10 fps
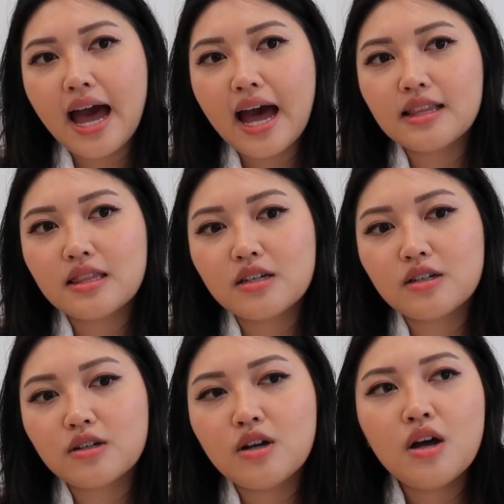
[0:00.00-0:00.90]
at
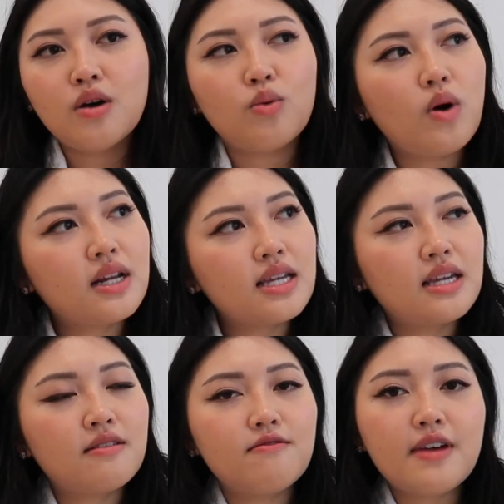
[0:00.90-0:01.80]
the one
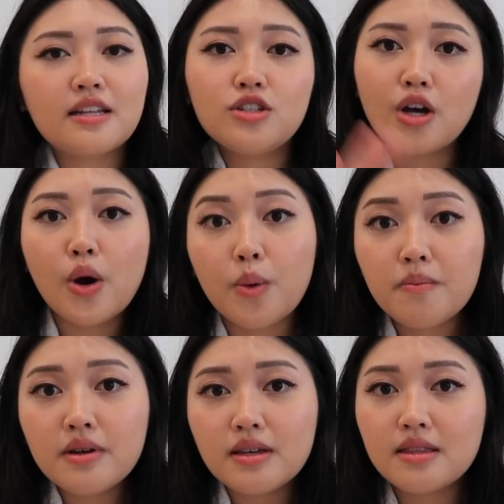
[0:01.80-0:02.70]
in Vendôme,